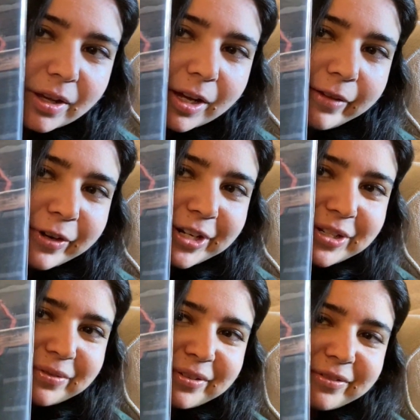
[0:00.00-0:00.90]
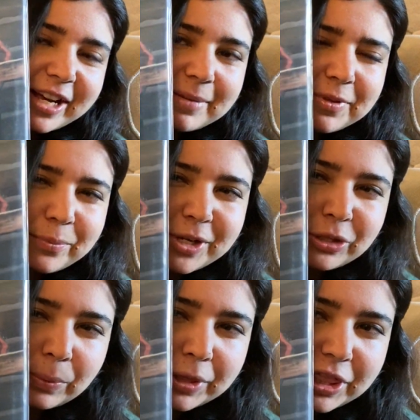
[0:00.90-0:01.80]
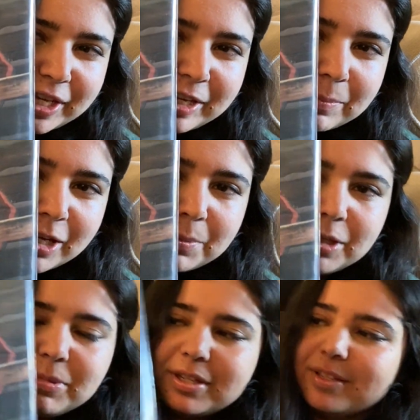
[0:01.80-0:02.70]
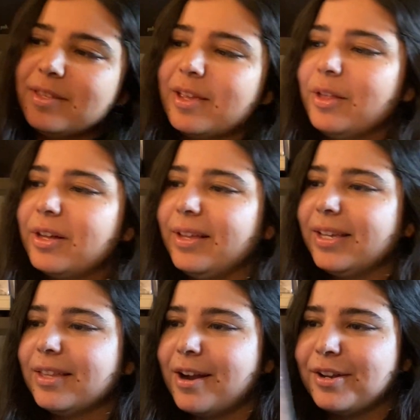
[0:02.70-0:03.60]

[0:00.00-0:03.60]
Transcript: Very different vibe than what you would think maybe, because they look like they're a